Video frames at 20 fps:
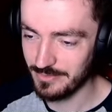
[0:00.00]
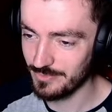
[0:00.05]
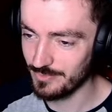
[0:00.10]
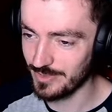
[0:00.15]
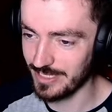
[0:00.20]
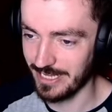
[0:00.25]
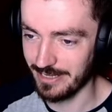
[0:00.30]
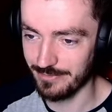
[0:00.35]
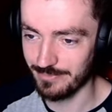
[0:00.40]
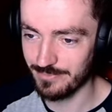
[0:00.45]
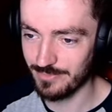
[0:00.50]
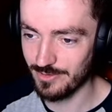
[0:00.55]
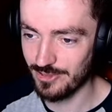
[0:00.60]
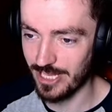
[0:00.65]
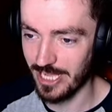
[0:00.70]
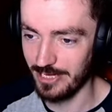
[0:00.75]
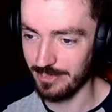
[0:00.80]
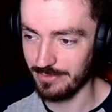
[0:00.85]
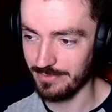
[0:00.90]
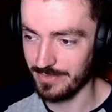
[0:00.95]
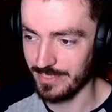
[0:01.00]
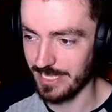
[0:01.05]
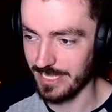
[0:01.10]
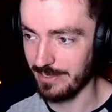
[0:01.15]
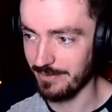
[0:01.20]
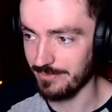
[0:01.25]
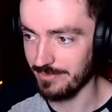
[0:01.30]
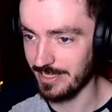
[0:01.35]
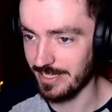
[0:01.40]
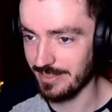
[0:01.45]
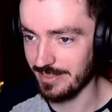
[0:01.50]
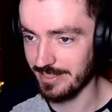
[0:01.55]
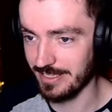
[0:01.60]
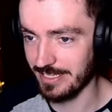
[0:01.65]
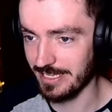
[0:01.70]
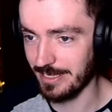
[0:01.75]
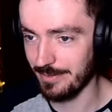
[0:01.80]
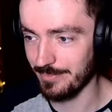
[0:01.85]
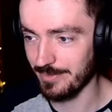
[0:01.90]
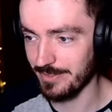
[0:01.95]
Without shadow of a doubt, that's the
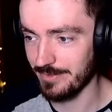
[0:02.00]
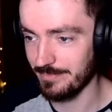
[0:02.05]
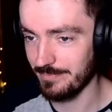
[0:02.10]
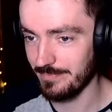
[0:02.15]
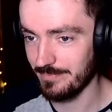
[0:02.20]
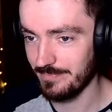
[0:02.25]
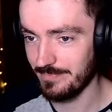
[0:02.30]
captain.